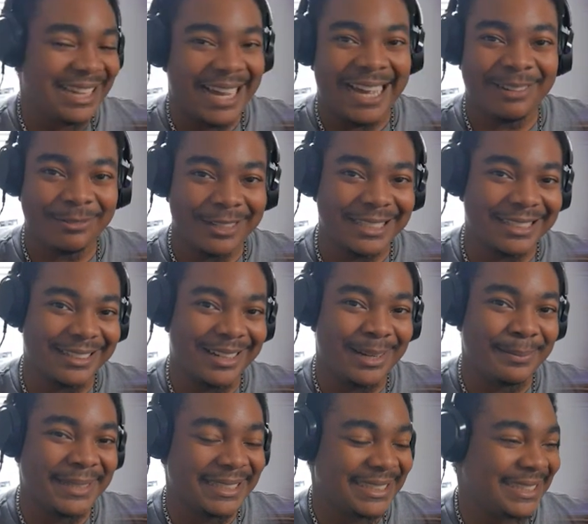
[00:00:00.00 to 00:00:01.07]
I've read the
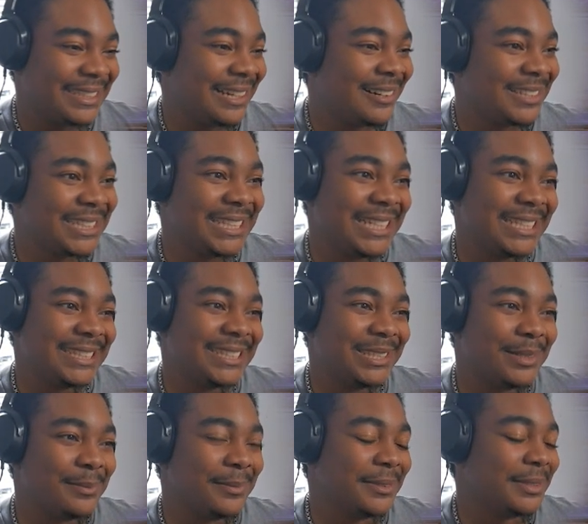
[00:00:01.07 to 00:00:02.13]
comments and y'all said
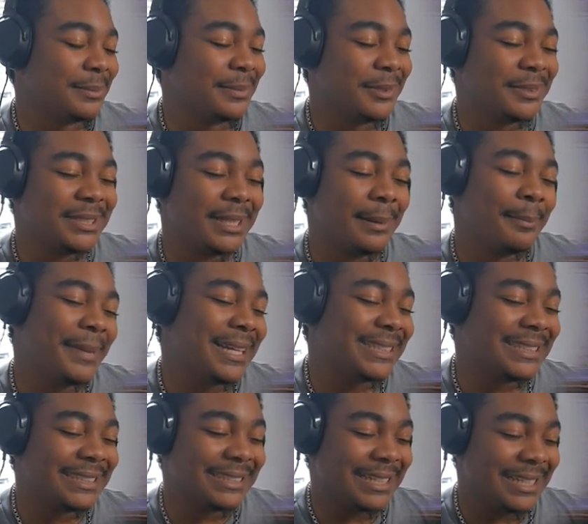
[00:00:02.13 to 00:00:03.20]
some of the most
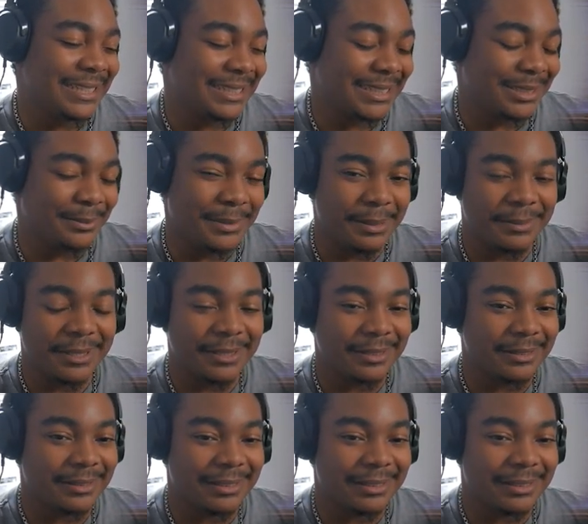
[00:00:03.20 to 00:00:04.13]
amazing things to me, man.